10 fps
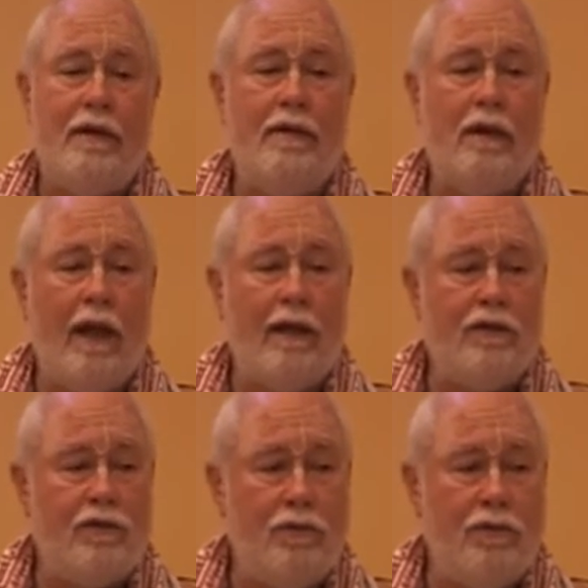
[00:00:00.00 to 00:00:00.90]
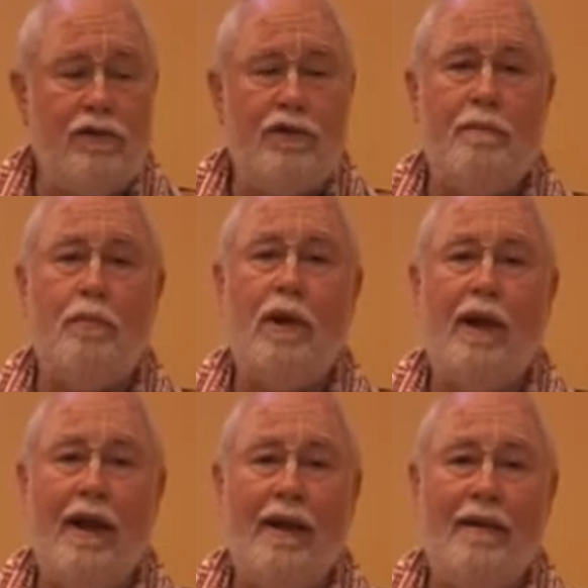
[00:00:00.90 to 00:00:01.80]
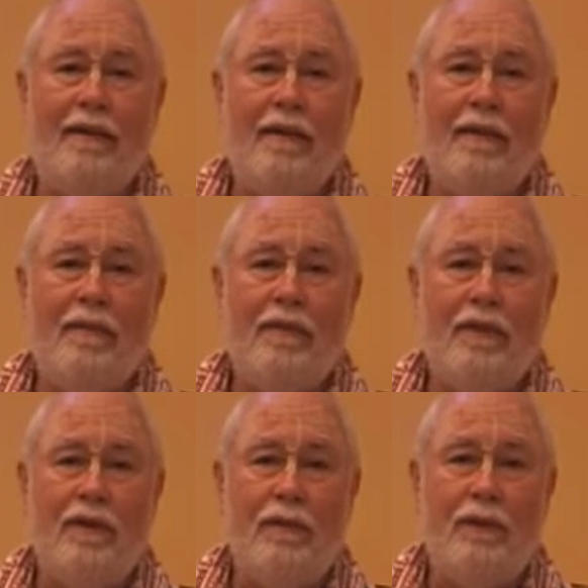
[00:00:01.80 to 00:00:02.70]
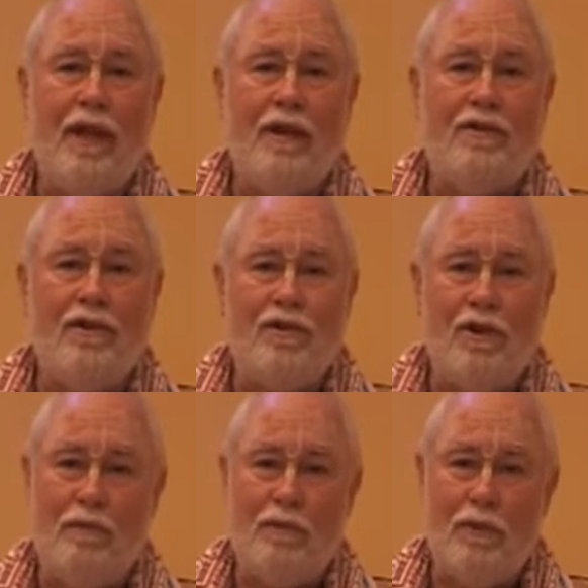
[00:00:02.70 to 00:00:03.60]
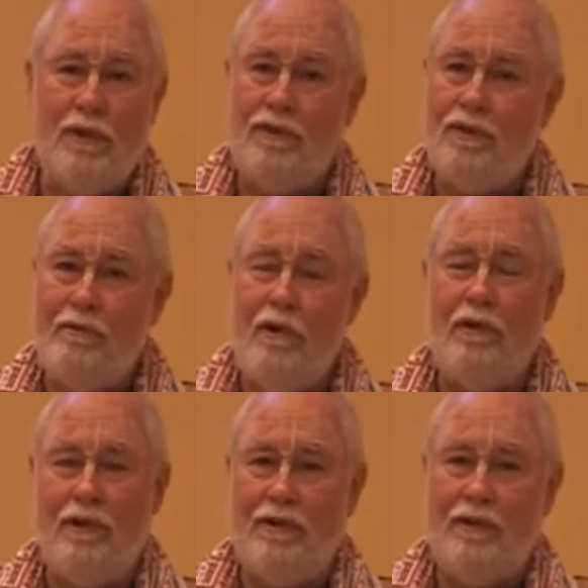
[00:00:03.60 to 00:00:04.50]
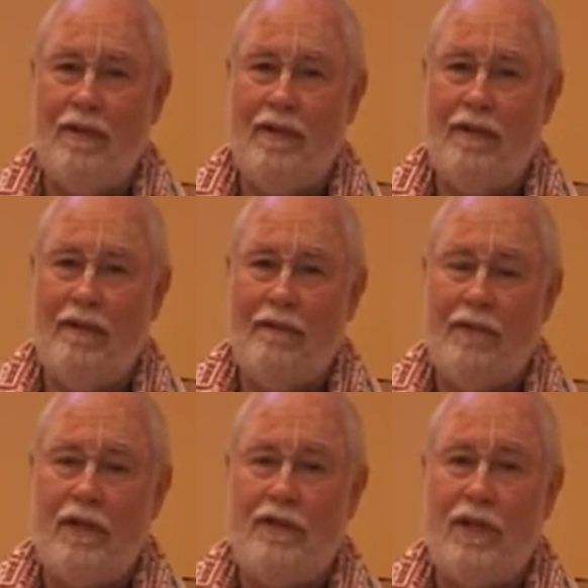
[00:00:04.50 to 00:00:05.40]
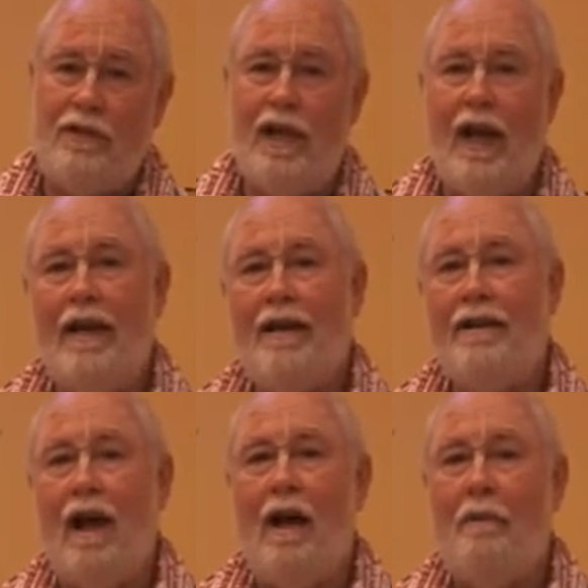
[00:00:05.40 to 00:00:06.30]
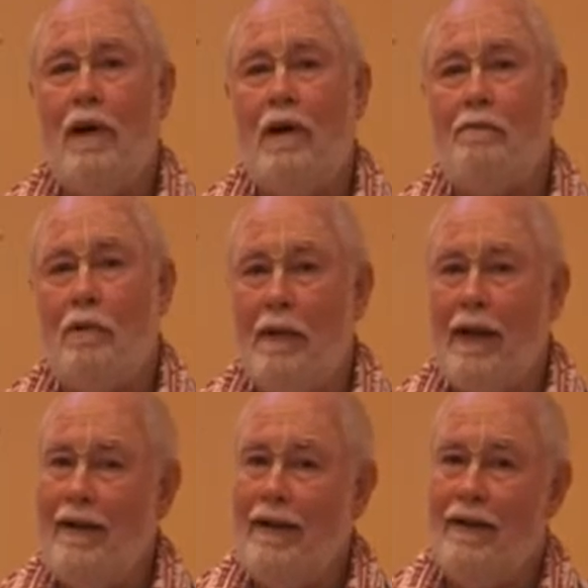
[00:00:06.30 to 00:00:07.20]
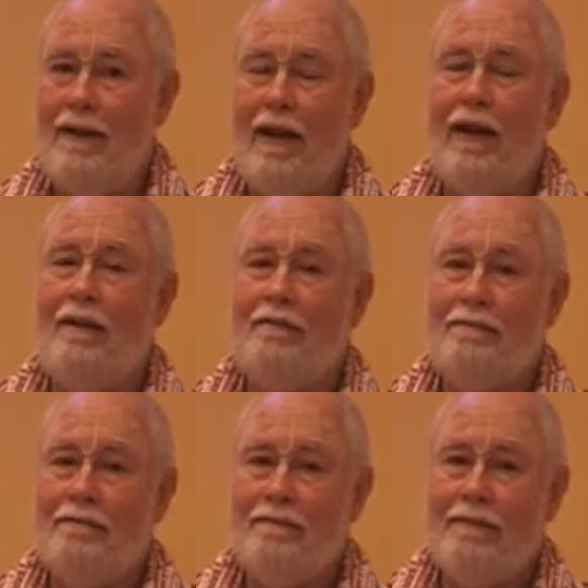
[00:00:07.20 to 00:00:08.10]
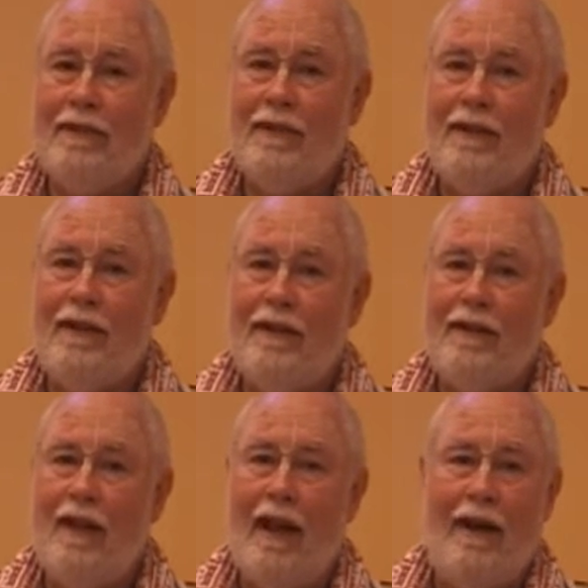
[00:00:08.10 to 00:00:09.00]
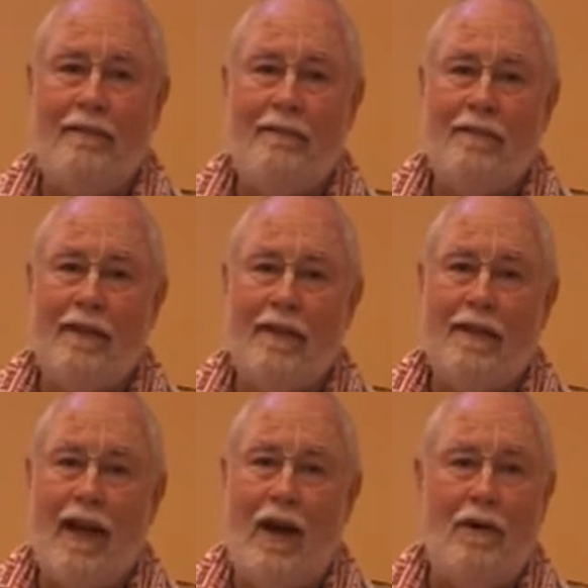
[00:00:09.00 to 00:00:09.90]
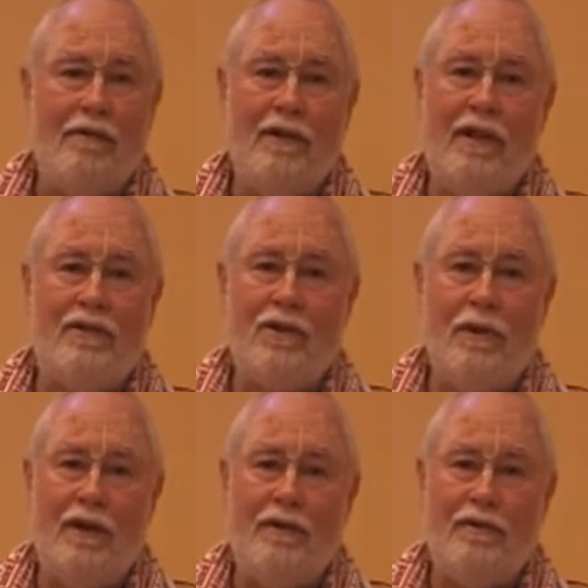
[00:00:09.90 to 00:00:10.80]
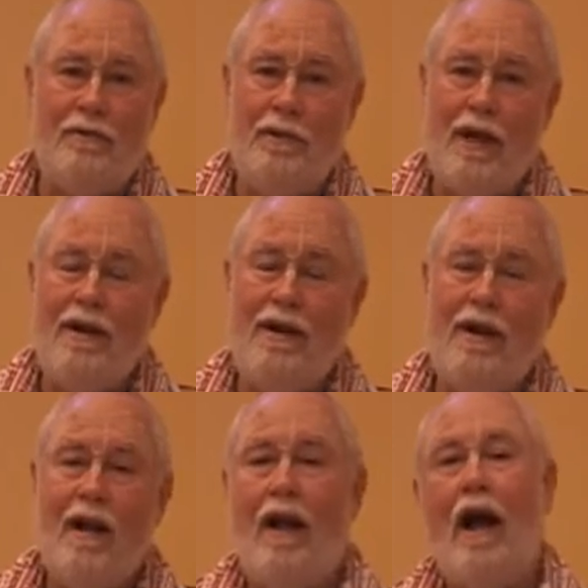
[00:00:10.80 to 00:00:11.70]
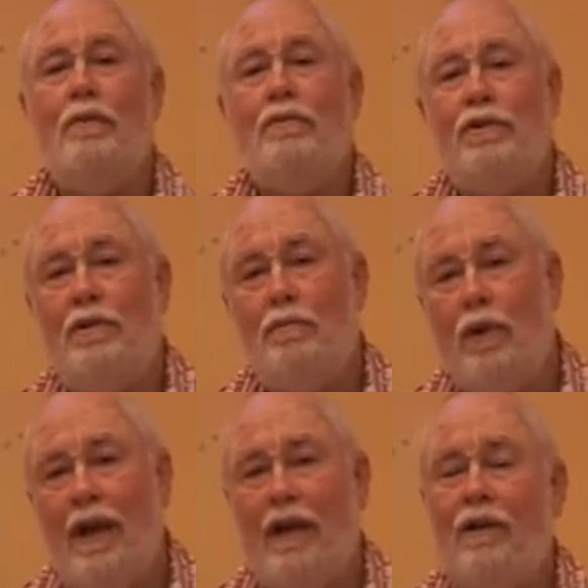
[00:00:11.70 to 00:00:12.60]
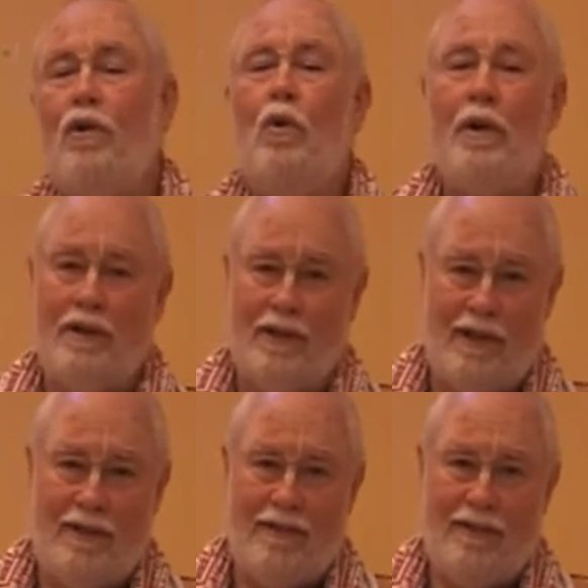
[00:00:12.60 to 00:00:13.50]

he likes to reciprocate the relationships with his devotees. He says, Ye yata mang prapadyante, that however they surrender to me, I reciprocate accordingly.